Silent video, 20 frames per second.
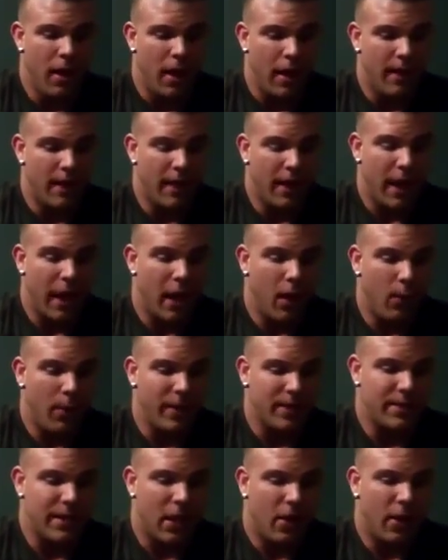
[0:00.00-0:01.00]
and then 8
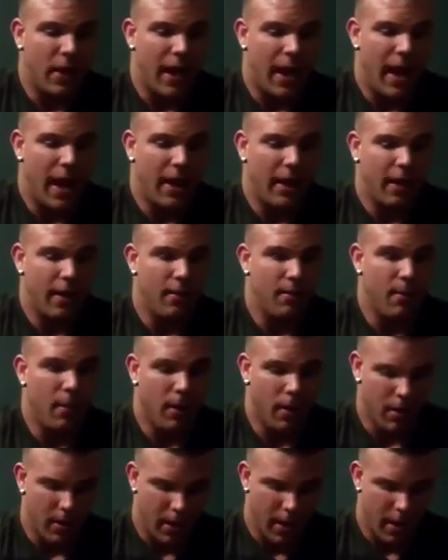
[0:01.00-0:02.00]
weeks out I added
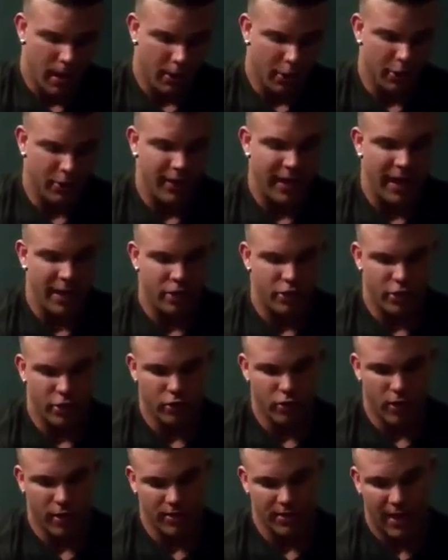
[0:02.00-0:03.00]
your DHT
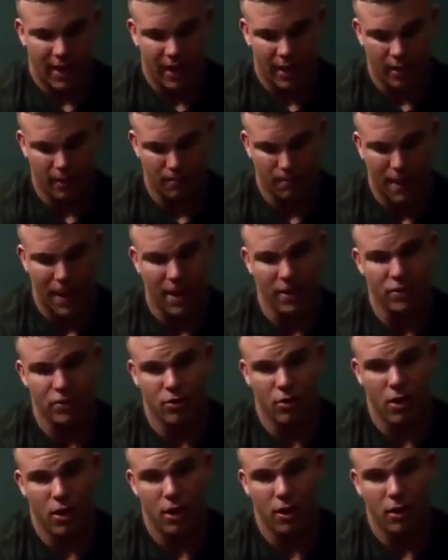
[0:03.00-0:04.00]
drugs. I added
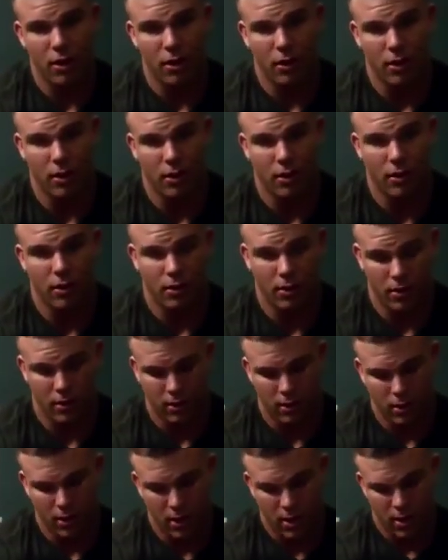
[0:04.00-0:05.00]
Masteron,
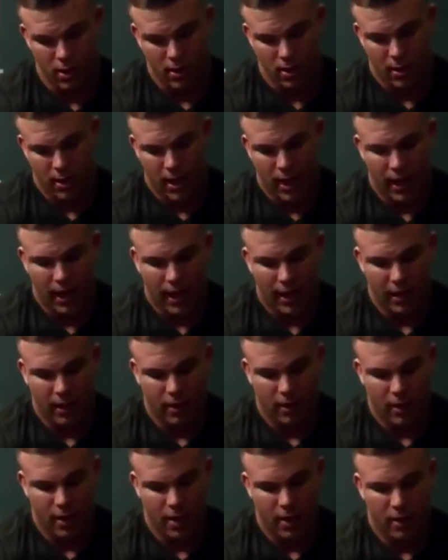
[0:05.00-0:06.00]
I
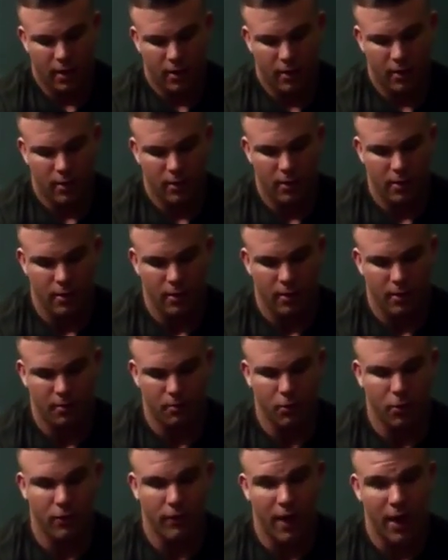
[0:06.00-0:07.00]
added
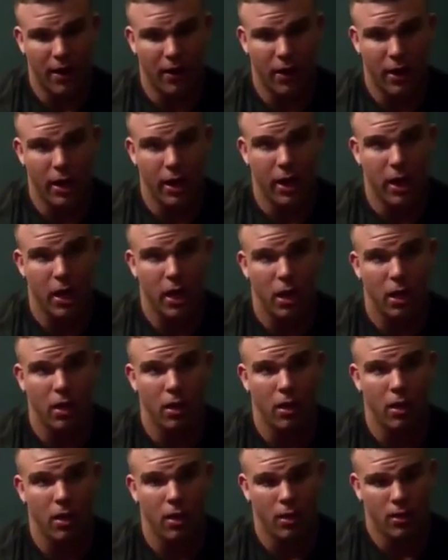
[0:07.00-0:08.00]
Proviron,
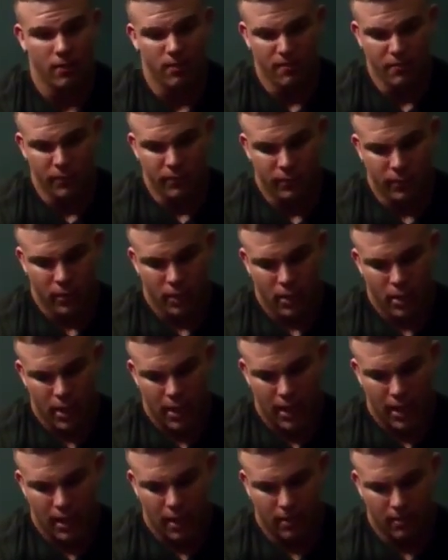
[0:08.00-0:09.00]

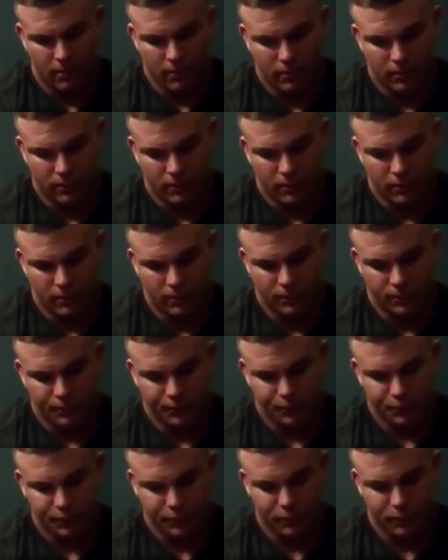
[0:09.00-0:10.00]
what
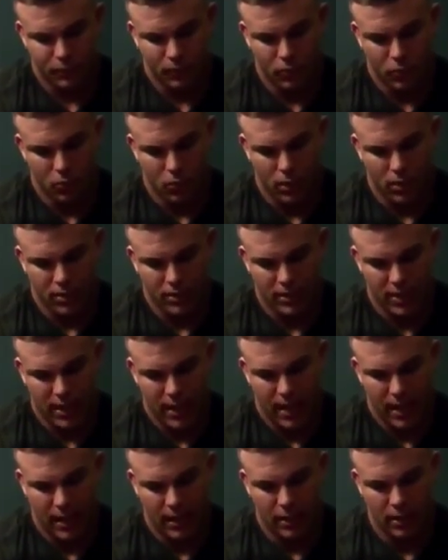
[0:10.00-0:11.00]
else did
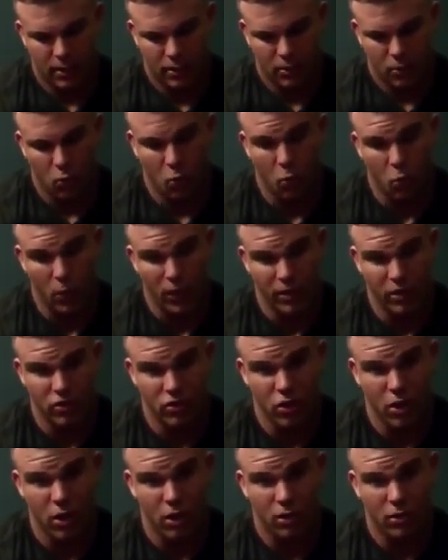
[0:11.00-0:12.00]
I add?
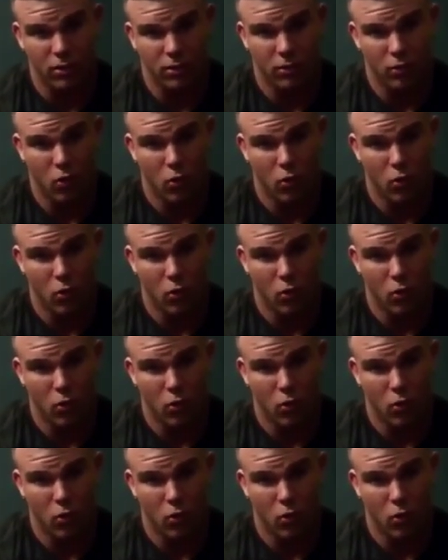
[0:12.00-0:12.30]
Winstrol,